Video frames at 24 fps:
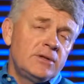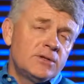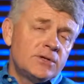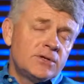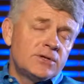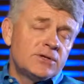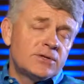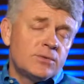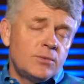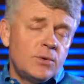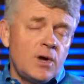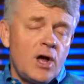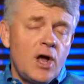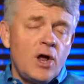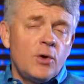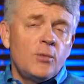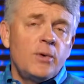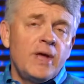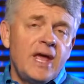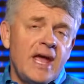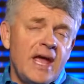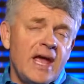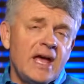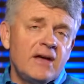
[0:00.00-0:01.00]
just all
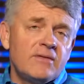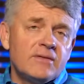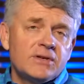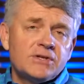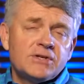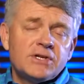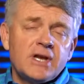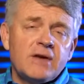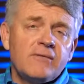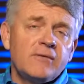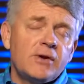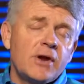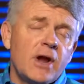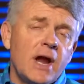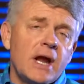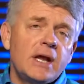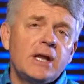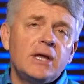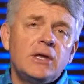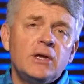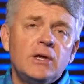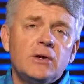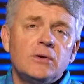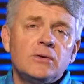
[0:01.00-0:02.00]
we have is 70 or
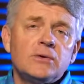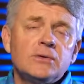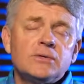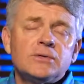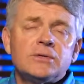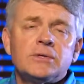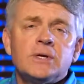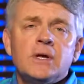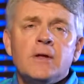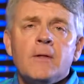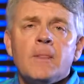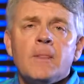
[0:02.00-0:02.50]
80 years,